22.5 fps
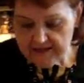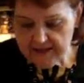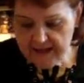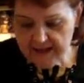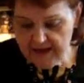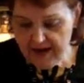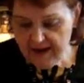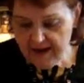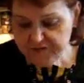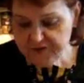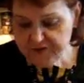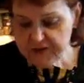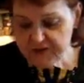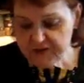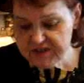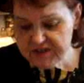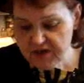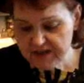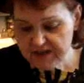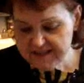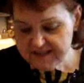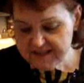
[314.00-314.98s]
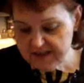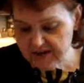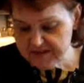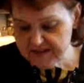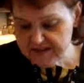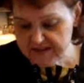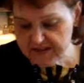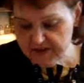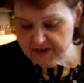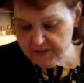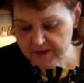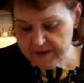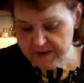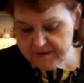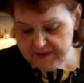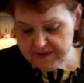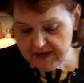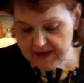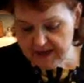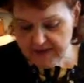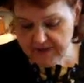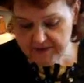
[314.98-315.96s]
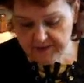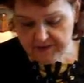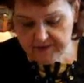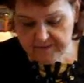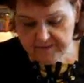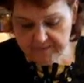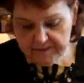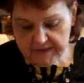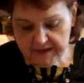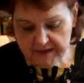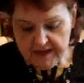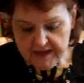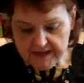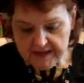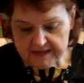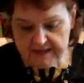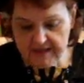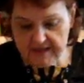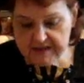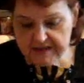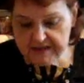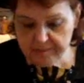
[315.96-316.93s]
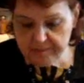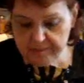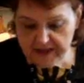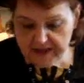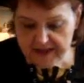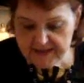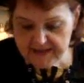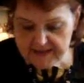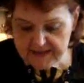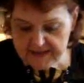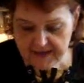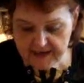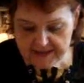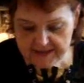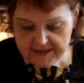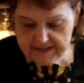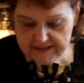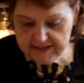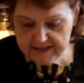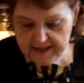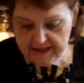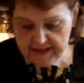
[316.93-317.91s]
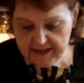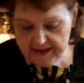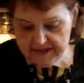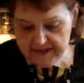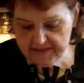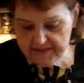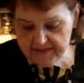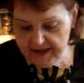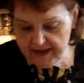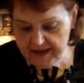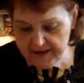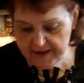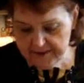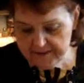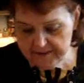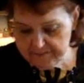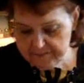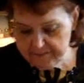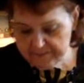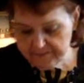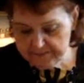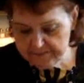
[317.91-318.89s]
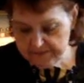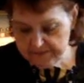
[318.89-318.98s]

Then after your sauce starts to cream together, starts to blend nicely like that,